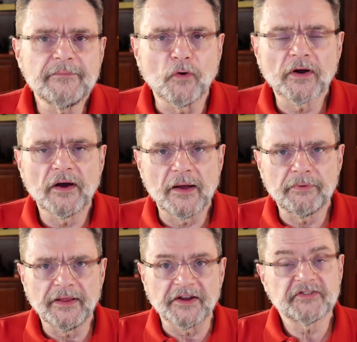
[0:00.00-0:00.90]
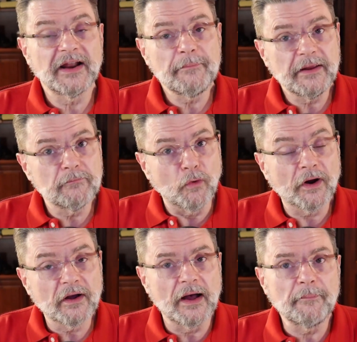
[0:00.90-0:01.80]
more complex. And I mean more
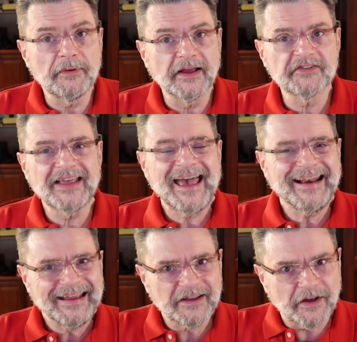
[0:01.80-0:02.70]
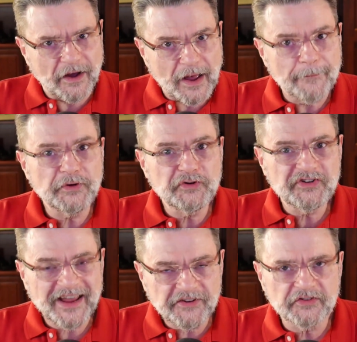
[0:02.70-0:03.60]
complex at a
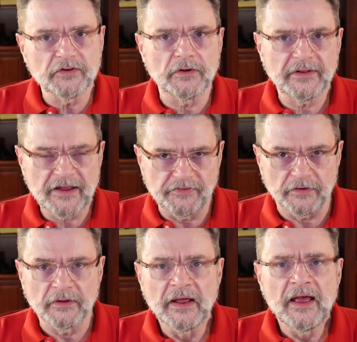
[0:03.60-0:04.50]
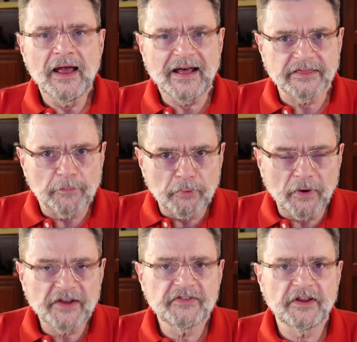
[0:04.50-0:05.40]
computational level, at the
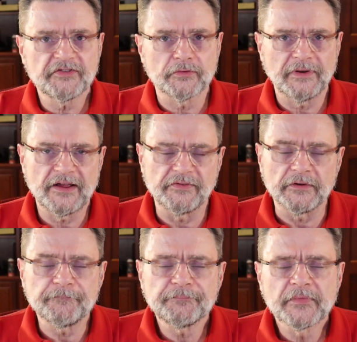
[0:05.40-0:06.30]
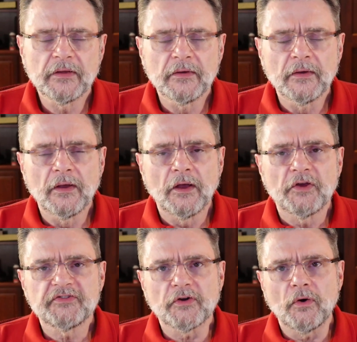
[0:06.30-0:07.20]
processor level.
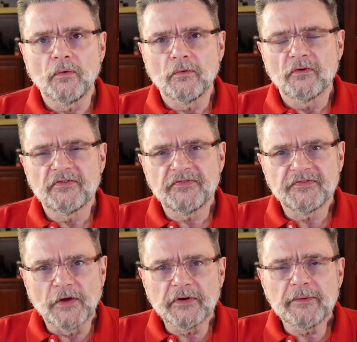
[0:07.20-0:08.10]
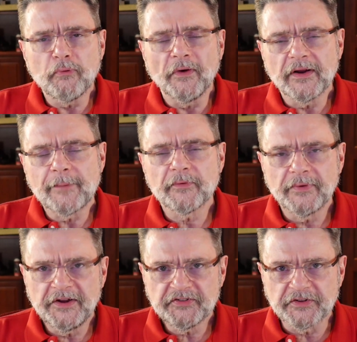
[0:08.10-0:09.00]
So floating point
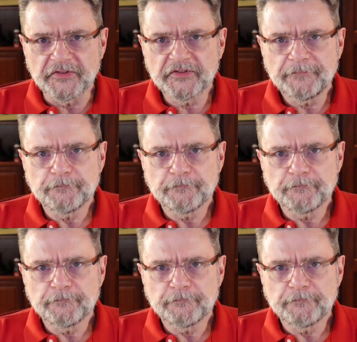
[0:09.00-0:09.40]
operations